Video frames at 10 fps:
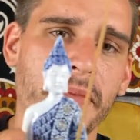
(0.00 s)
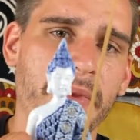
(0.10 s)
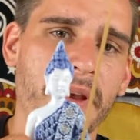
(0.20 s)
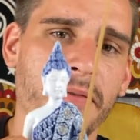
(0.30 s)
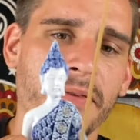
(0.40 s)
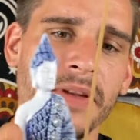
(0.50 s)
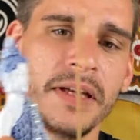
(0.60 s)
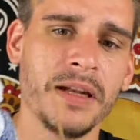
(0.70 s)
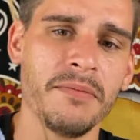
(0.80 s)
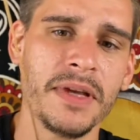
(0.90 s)
Definitely
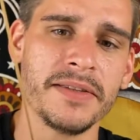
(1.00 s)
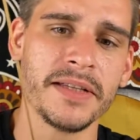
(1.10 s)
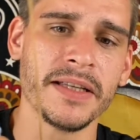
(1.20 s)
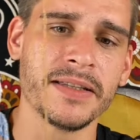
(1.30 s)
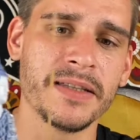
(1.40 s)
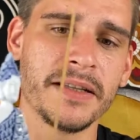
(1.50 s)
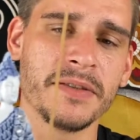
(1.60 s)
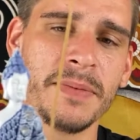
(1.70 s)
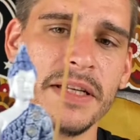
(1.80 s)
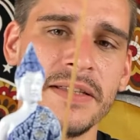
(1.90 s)
an amazing incense
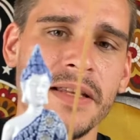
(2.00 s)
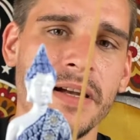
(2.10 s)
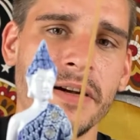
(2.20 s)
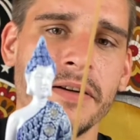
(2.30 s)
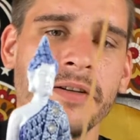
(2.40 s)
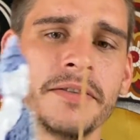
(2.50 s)
piece there.